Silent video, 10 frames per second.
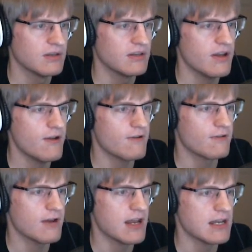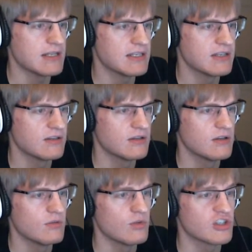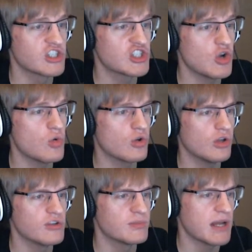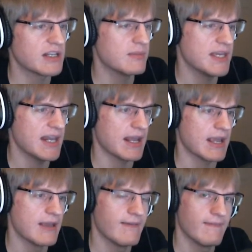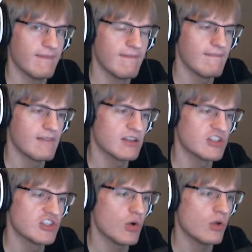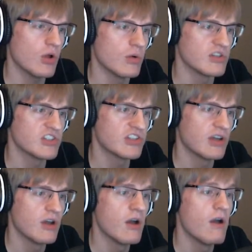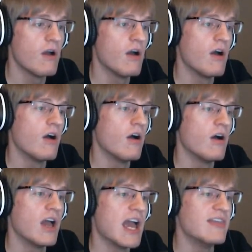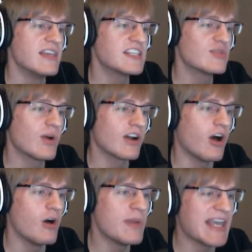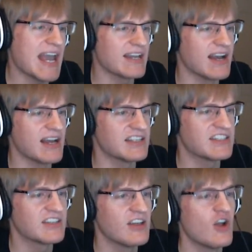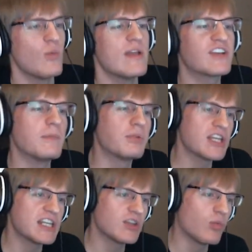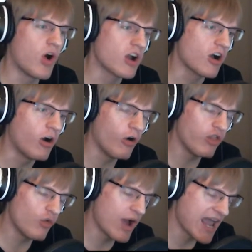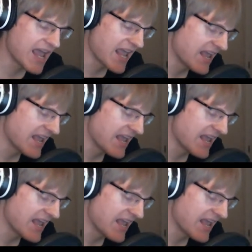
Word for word: All right. We're so close back to the beginning. So close. And this is where it all began, guys. We have completed the walk all the way.